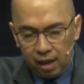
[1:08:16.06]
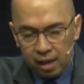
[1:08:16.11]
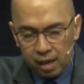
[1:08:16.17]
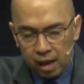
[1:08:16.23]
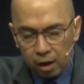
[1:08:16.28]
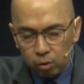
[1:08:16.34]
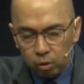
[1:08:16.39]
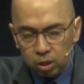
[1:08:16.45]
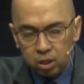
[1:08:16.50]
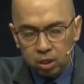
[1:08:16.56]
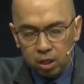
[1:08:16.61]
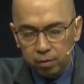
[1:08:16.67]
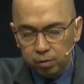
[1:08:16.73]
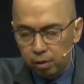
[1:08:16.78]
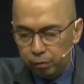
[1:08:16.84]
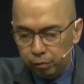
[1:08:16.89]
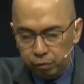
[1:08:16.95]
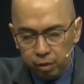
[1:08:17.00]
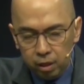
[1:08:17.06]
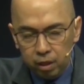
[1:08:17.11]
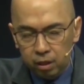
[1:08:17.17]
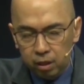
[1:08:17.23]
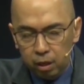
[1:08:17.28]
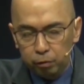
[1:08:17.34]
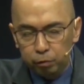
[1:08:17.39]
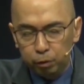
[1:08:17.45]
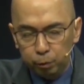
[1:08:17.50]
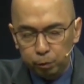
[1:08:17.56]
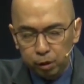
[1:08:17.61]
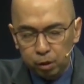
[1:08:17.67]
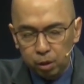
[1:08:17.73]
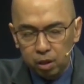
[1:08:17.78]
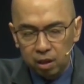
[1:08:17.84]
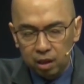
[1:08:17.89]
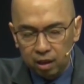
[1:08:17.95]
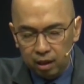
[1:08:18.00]
And I receive the free gift of
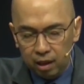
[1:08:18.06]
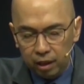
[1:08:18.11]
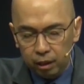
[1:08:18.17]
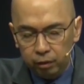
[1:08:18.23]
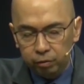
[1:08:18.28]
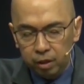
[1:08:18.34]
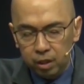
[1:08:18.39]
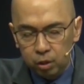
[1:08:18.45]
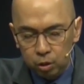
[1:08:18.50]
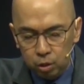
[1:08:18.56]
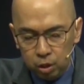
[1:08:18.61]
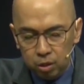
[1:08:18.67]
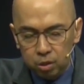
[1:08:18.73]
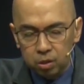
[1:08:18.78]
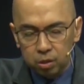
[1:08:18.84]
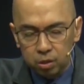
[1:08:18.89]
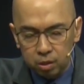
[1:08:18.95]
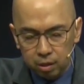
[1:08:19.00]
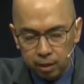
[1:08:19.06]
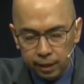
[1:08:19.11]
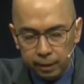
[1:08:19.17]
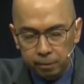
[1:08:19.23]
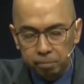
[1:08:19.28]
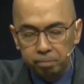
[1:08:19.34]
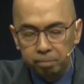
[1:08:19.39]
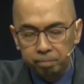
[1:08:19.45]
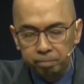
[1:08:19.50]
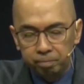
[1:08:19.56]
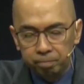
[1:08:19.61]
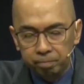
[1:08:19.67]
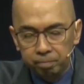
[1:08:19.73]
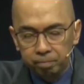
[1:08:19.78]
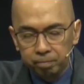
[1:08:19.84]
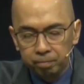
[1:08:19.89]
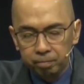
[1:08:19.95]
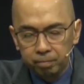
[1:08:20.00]
eternal life in Jesus' name.
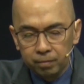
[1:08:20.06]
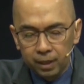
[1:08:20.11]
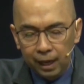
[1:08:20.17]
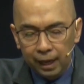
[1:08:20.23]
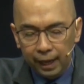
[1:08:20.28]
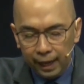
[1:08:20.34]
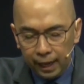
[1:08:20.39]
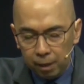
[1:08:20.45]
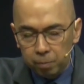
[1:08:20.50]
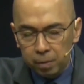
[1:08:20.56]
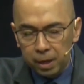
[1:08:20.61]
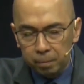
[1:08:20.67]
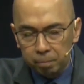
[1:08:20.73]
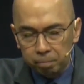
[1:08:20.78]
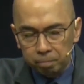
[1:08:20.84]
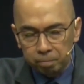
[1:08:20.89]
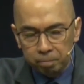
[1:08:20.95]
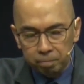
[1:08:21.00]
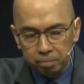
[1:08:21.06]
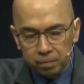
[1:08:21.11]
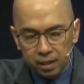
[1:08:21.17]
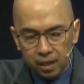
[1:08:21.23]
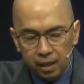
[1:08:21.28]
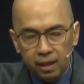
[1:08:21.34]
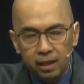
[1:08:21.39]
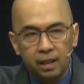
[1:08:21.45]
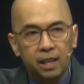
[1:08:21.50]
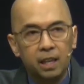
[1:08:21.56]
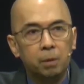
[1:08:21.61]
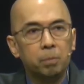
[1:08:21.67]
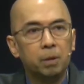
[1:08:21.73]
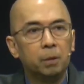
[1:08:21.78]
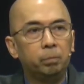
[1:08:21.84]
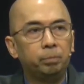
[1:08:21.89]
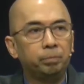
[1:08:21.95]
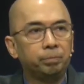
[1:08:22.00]
Amen and
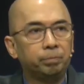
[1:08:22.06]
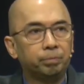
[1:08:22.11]
amen.